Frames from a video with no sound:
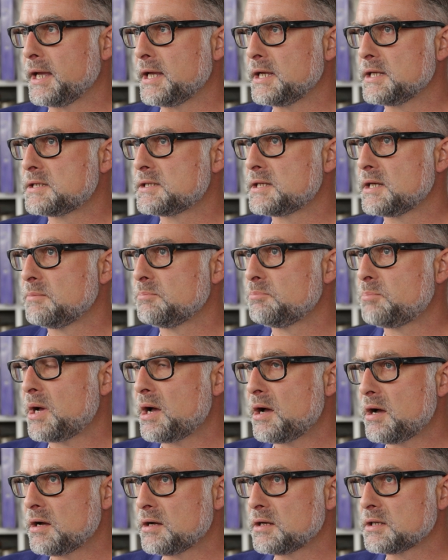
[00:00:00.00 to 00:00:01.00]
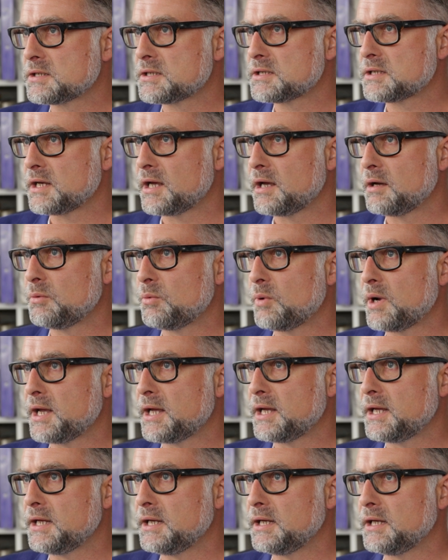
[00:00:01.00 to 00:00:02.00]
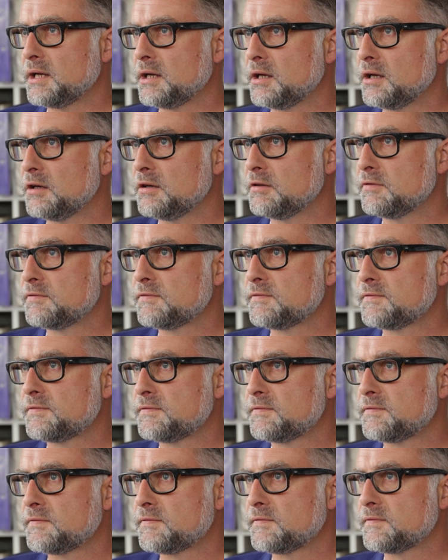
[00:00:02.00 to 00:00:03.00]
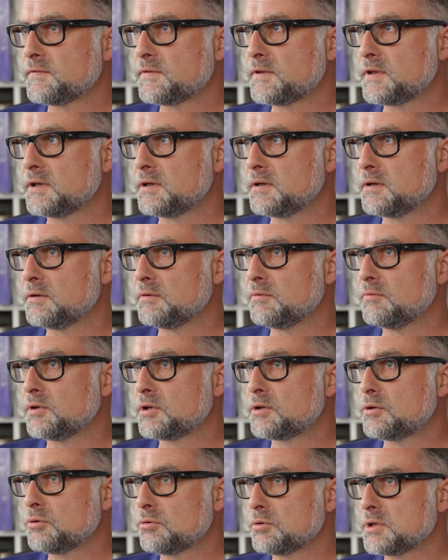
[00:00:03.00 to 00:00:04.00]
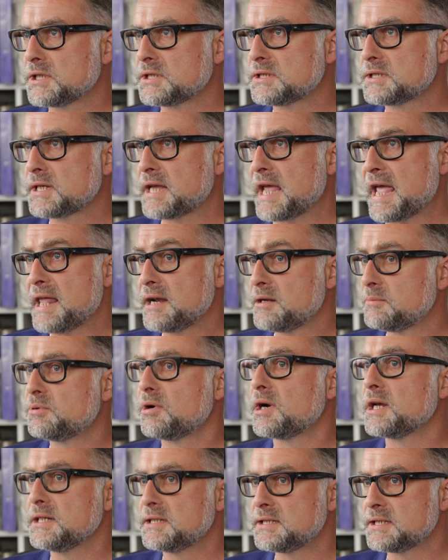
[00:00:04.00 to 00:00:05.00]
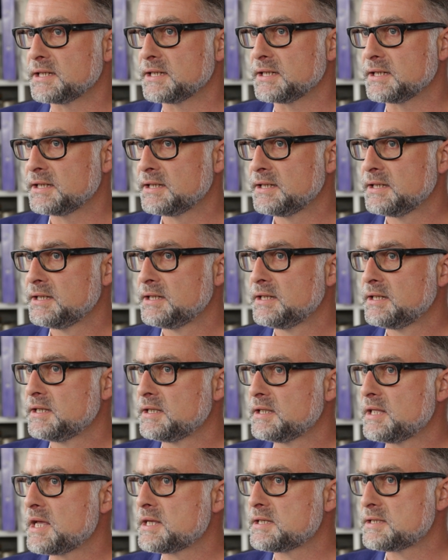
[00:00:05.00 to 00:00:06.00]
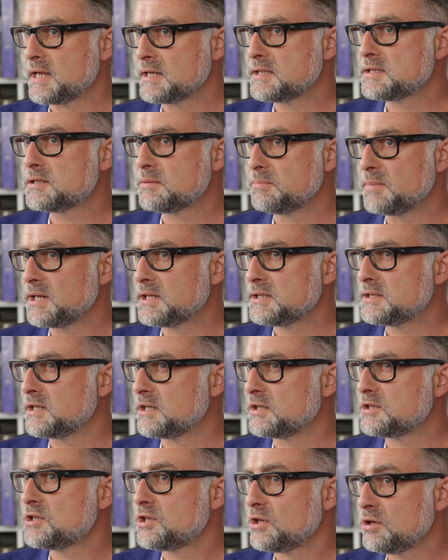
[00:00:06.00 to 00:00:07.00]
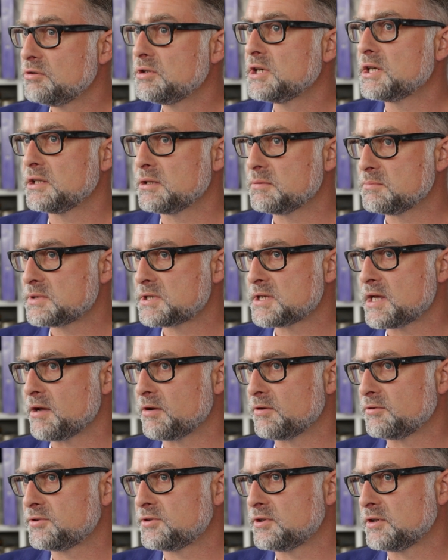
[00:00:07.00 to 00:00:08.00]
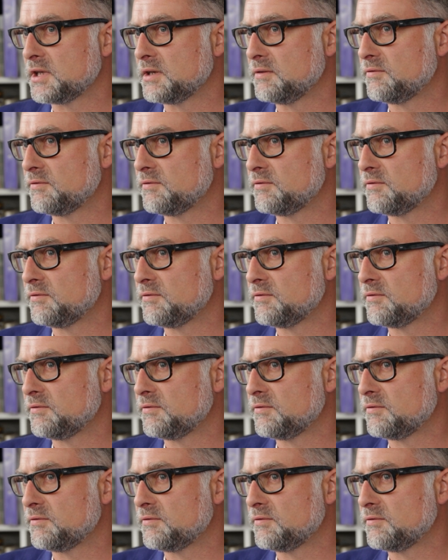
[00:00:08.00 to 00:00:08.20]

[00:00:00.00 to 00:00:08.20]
It's in part a way of the recordist calibrating their sensibility, attuning themselves to the